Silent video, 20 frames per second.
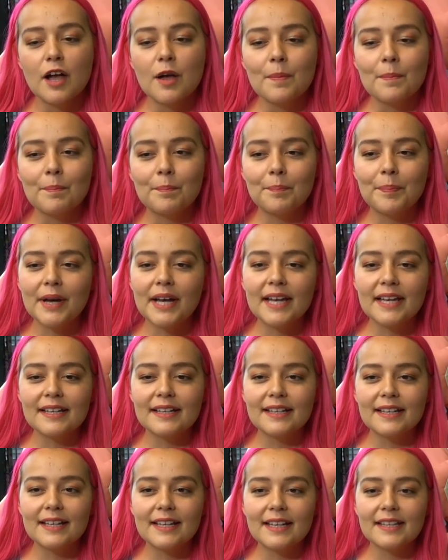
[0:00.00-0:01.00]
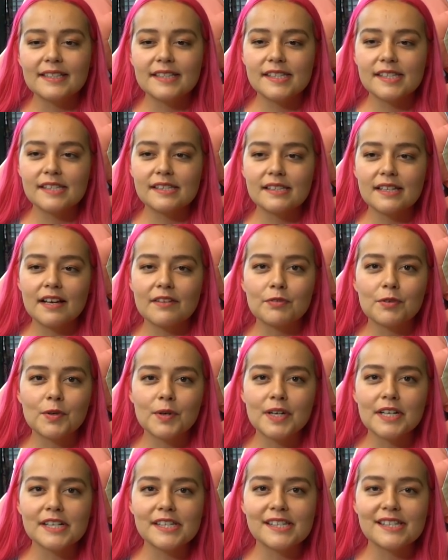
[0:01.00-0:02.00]
But it's, of
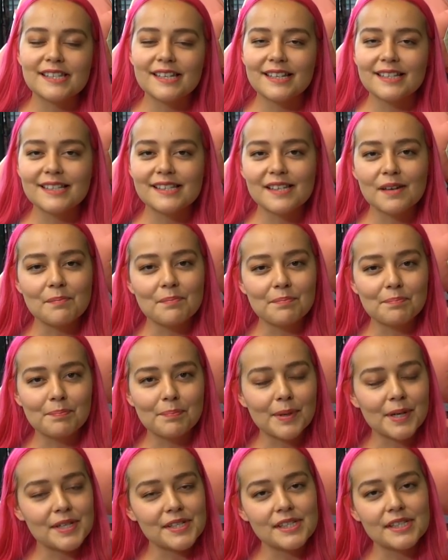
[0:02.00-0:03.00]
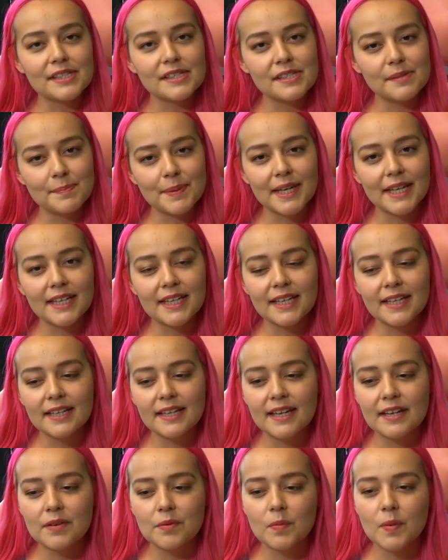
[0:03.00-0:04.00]
course, it's some person's
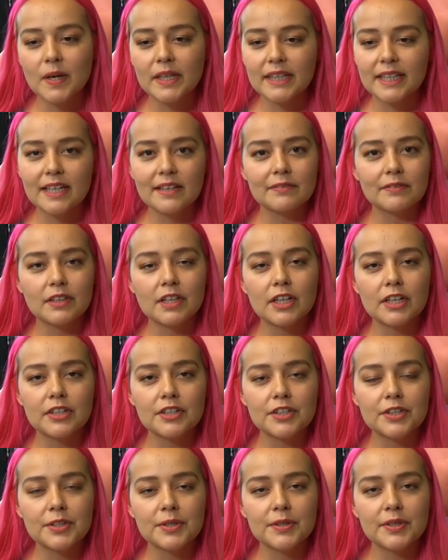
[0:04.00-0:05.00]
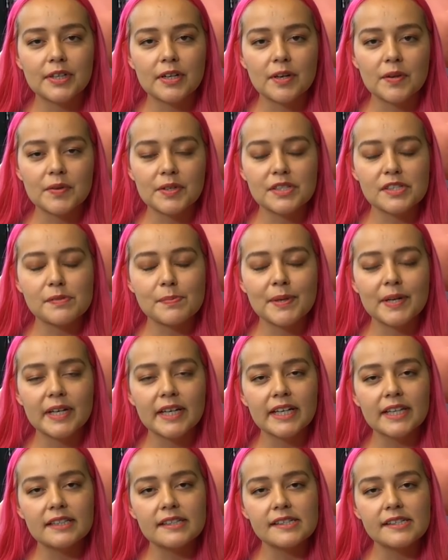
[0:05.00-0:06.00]
opinion and what they've learned through their own
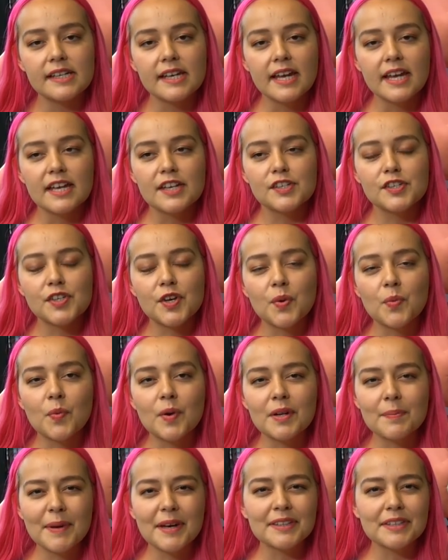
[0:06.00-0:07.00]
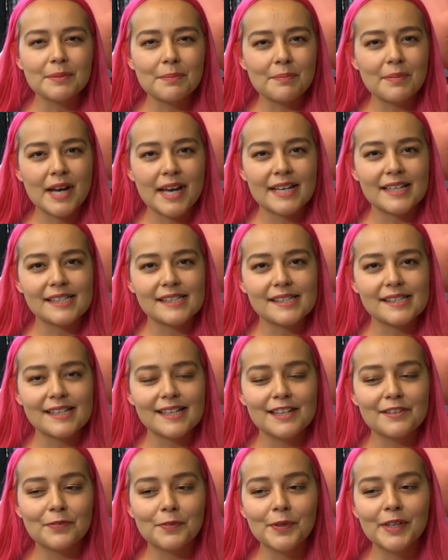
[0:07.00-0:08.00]
experience. So, what about the mice?
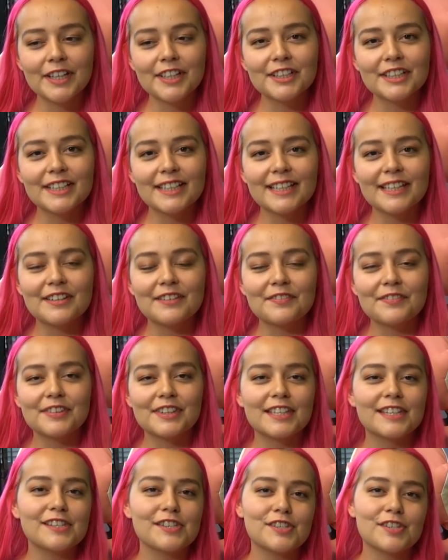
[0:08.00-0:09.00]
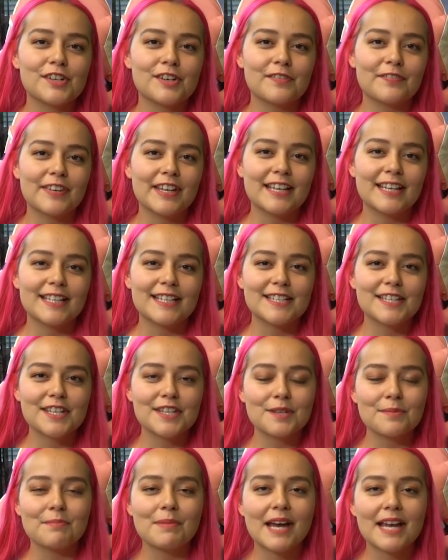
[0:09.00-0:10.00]
If we could give this survey
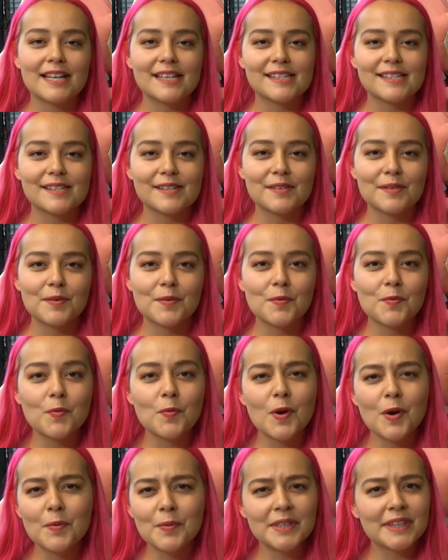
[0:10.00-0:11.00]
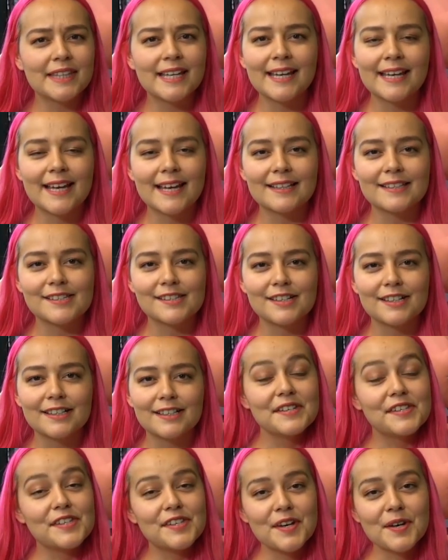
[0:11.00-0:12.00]
to the mice, what would they answer?
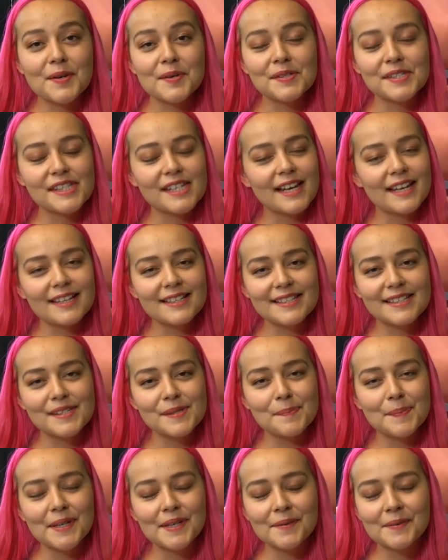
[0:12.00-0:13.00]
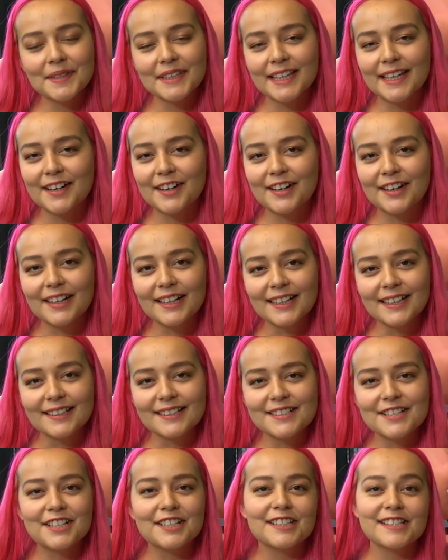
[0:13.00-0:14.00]
So, scientists being what they are,
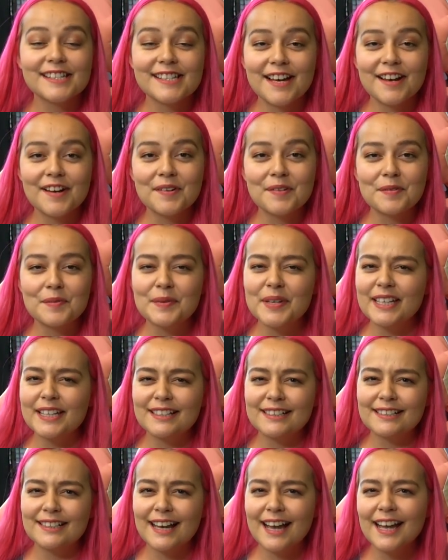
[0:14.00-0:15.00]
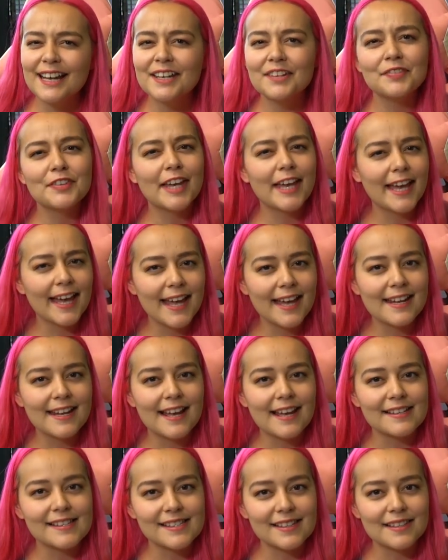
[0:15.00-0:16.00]
turns out we kind of can
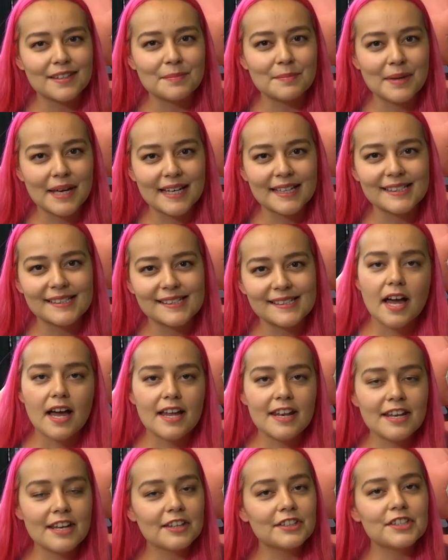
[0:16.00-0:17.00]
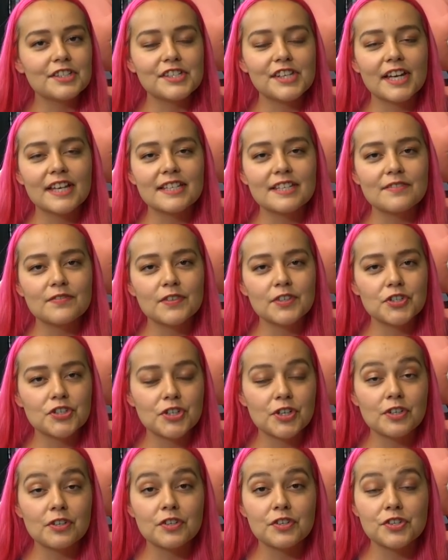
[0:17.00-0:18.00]
ask the mice. Another scientific
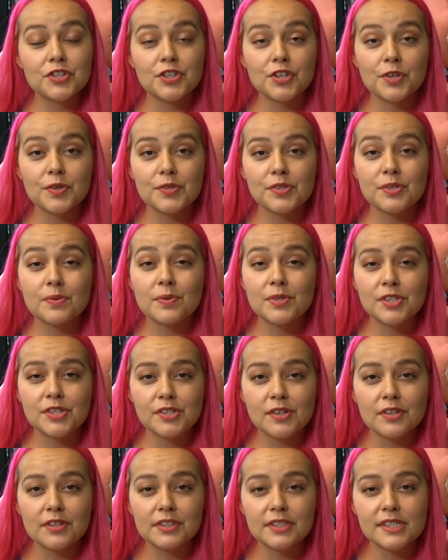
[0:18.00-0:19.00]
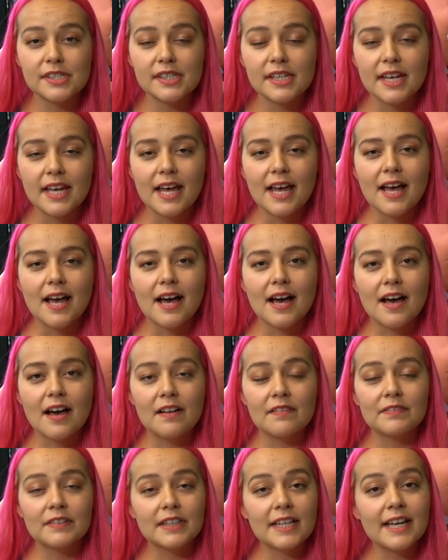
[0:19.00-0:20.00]
journal shows the results
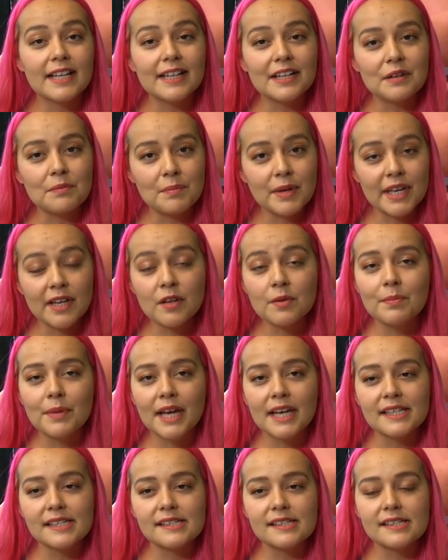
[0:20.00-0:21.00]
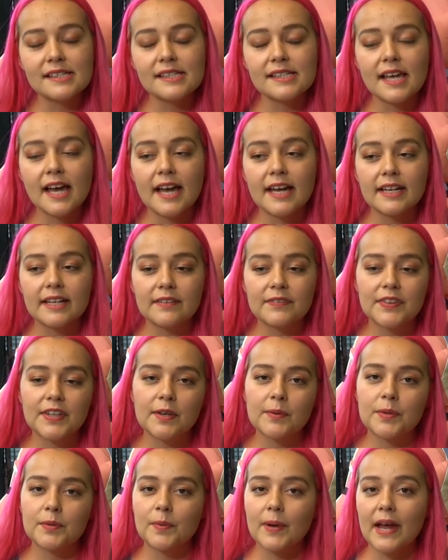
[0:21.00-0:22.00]
of letting male mice decide if
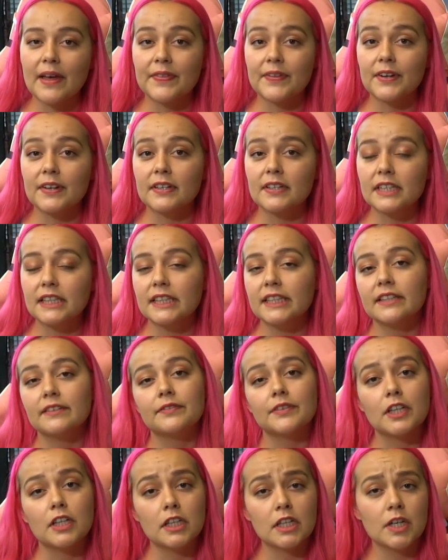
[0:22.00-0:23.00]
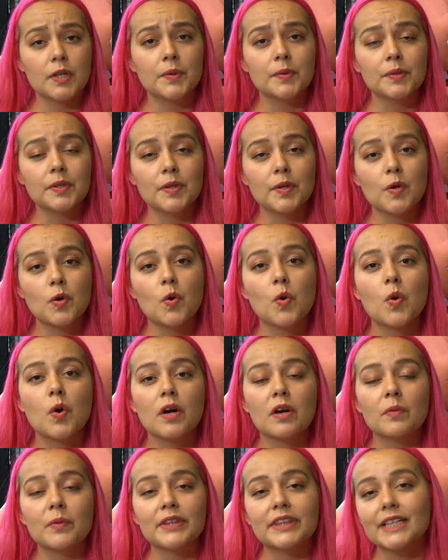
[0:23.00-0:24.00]
they would rather live alone
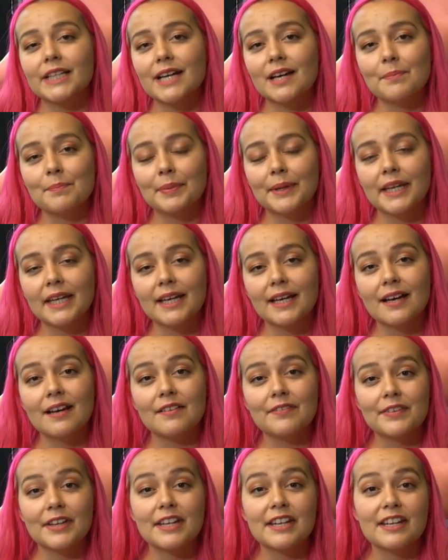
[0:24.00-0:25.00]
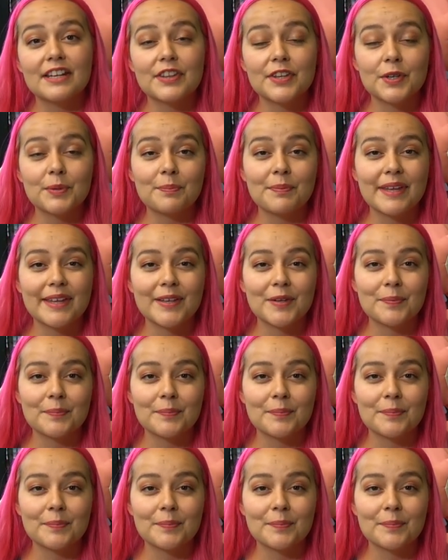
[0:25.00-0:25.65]
or with the company of another male